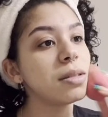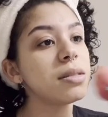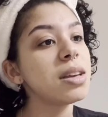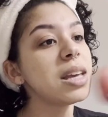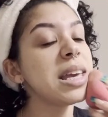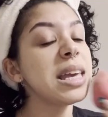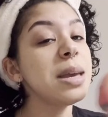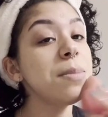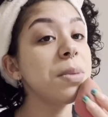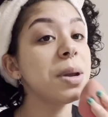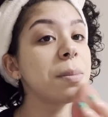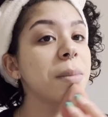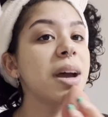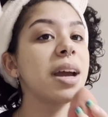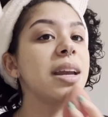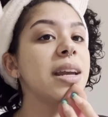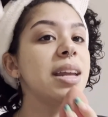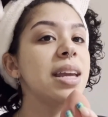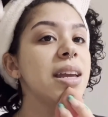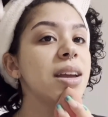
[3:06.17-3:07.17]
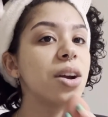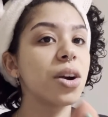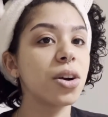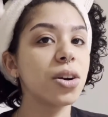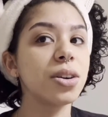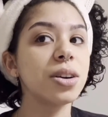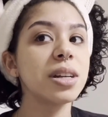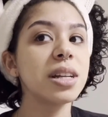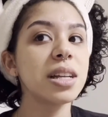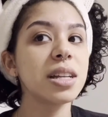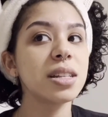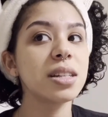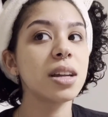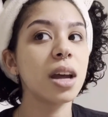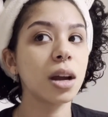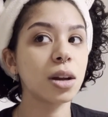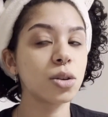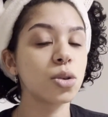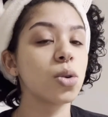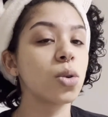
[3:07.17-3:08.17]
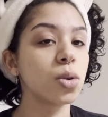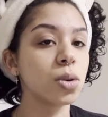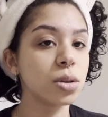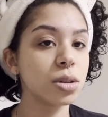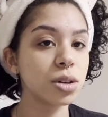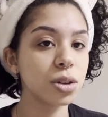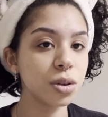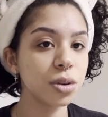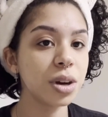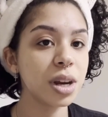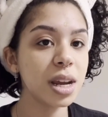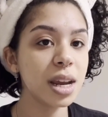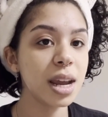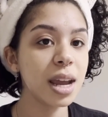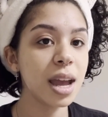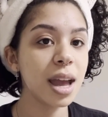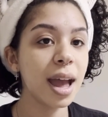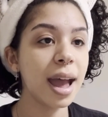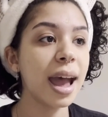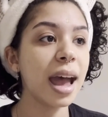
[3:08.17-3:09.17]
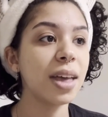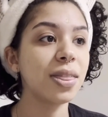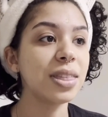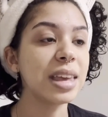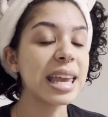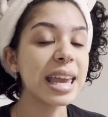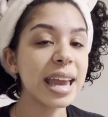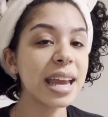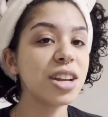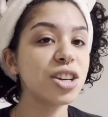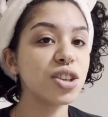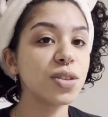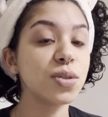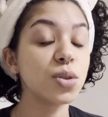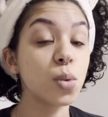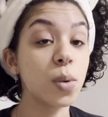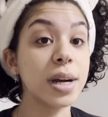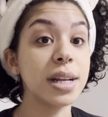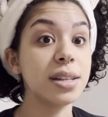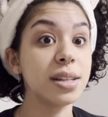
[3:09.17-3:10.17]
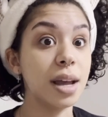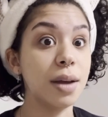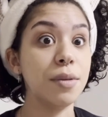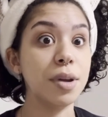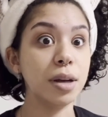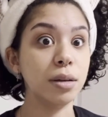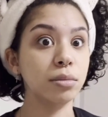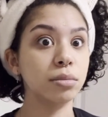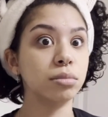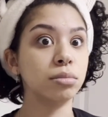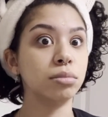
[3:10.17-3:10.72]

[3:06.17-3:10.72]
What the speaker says: Keep in mind, he earned his doctoral degree at the age of 27.